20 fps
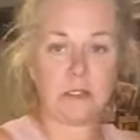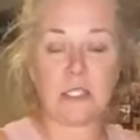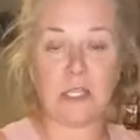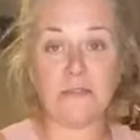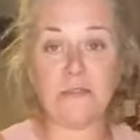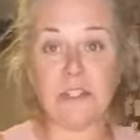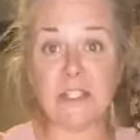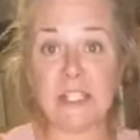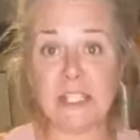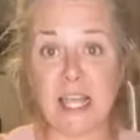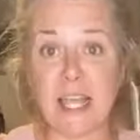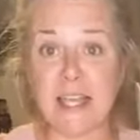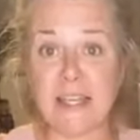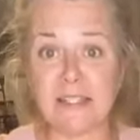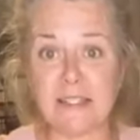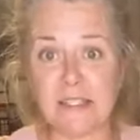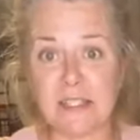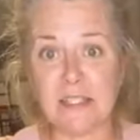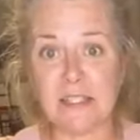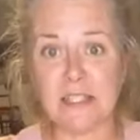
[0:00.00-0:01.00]
see if it
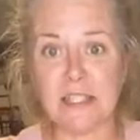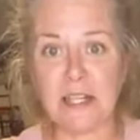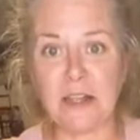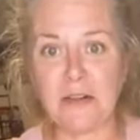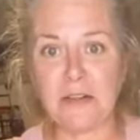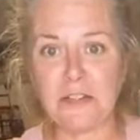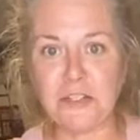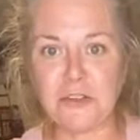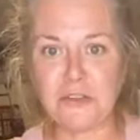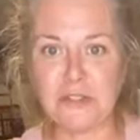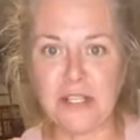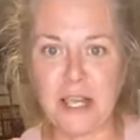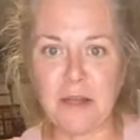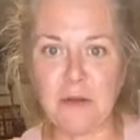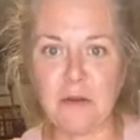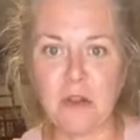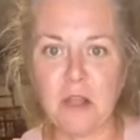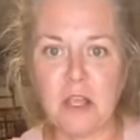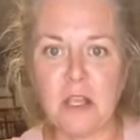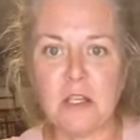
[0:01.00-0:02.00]
sets and see how it turns
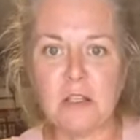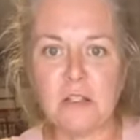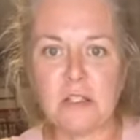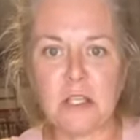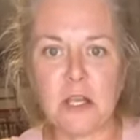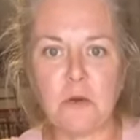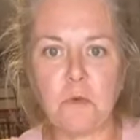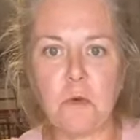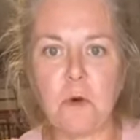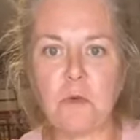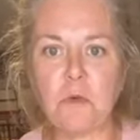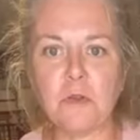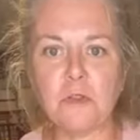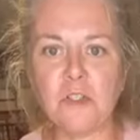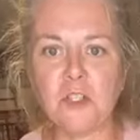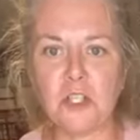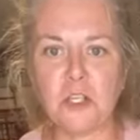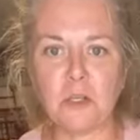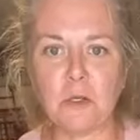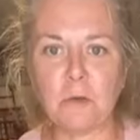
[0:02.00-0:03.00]
out. So what
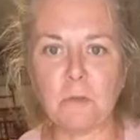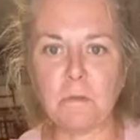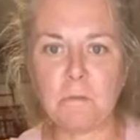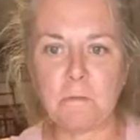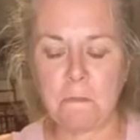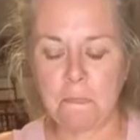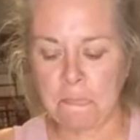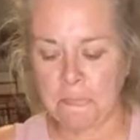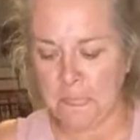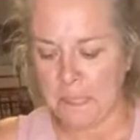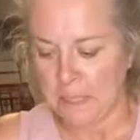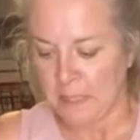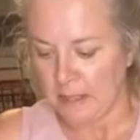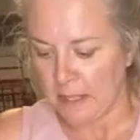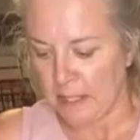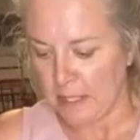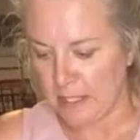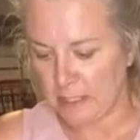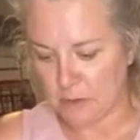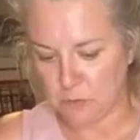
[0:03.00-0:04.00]
we'll do
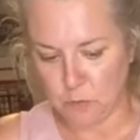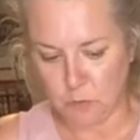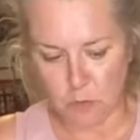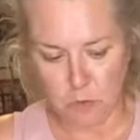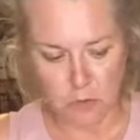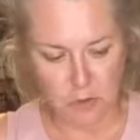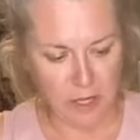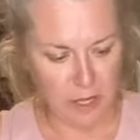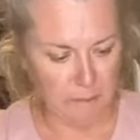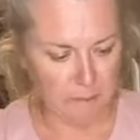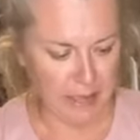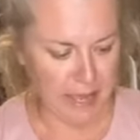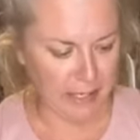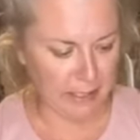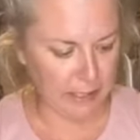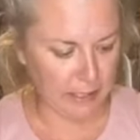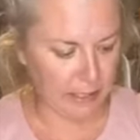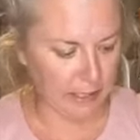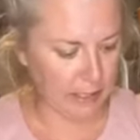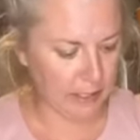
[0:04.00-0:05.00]
is we'll come
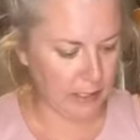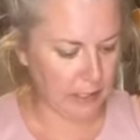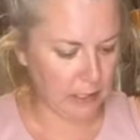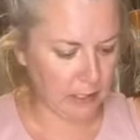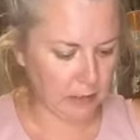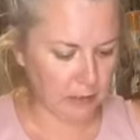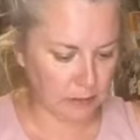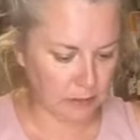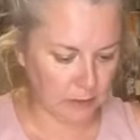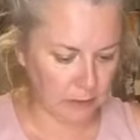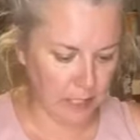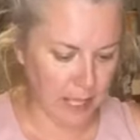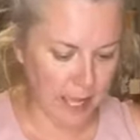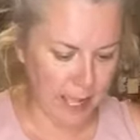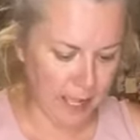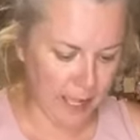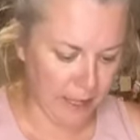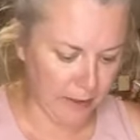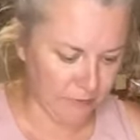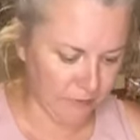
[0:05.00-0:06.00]
back
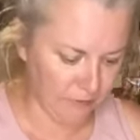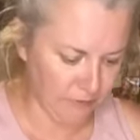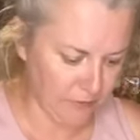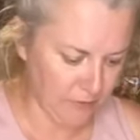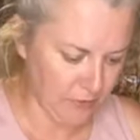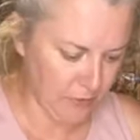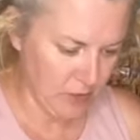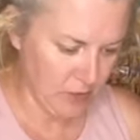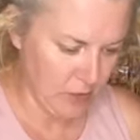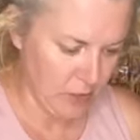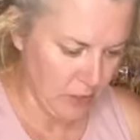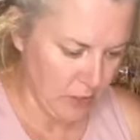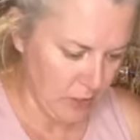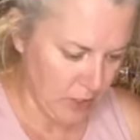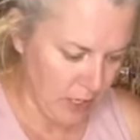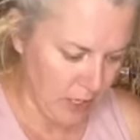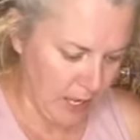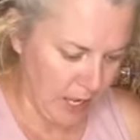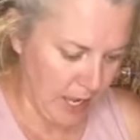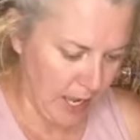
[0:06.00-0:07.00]
live
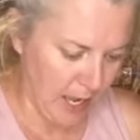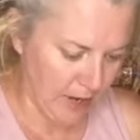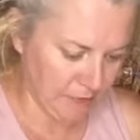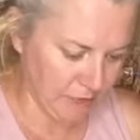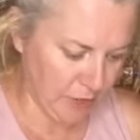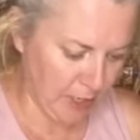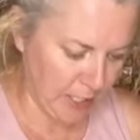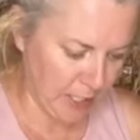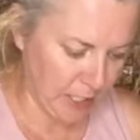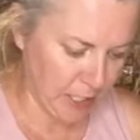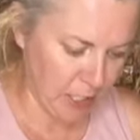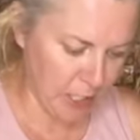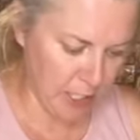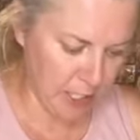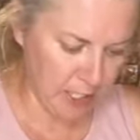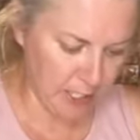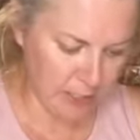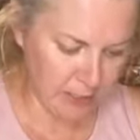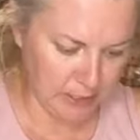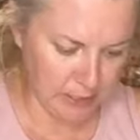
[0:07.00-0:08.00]
after I
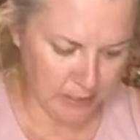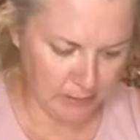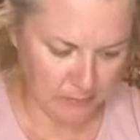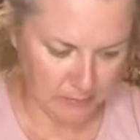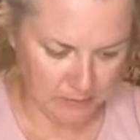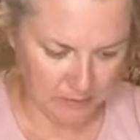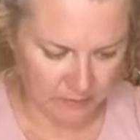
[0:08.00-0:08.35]
cut it.